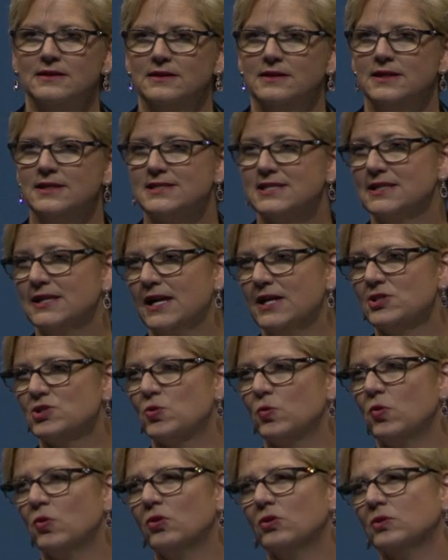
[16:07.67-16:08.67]
In today's
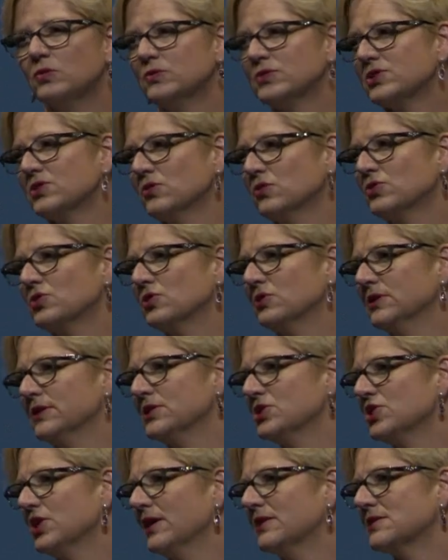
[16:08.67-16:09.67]
world with social
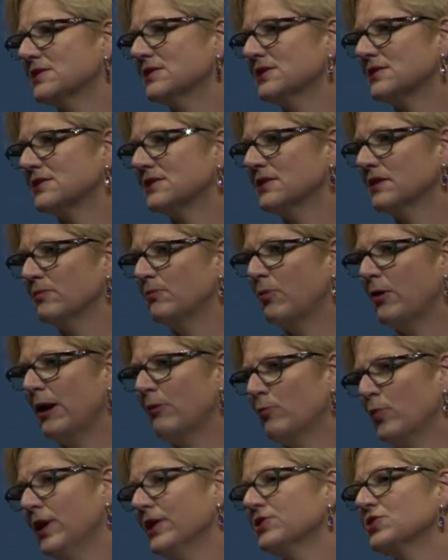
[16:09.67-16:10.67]
injustice and the
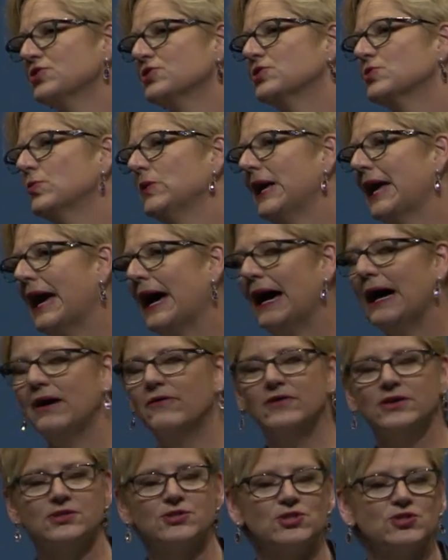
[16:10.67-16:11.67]
pressures we have
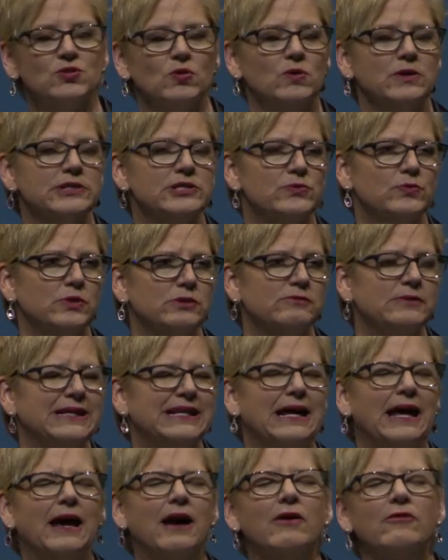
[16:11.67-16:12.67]
and the stories we read
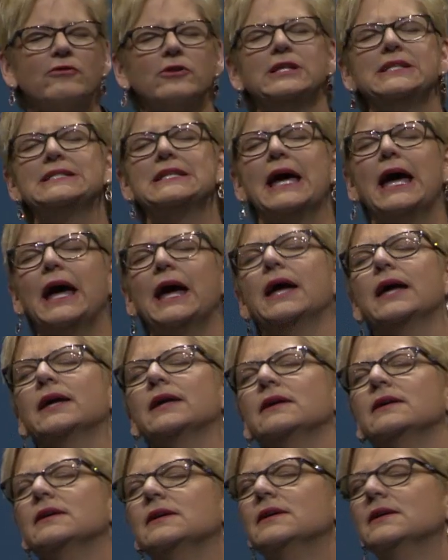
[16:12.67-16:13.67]
every
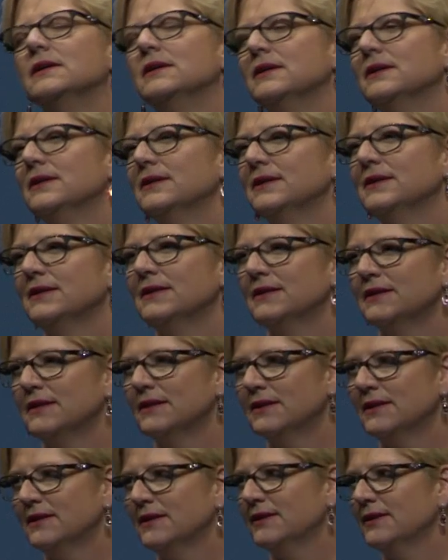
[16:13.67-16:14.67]
day,
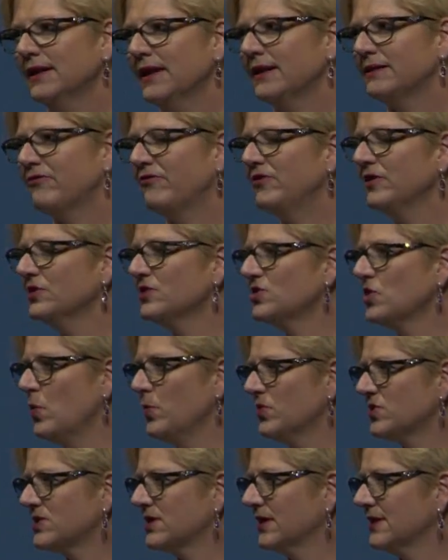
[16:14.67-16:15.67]
that feels
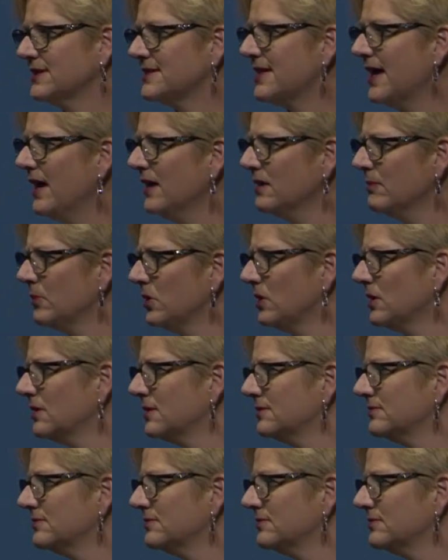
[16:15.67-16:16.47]
almost unattainable.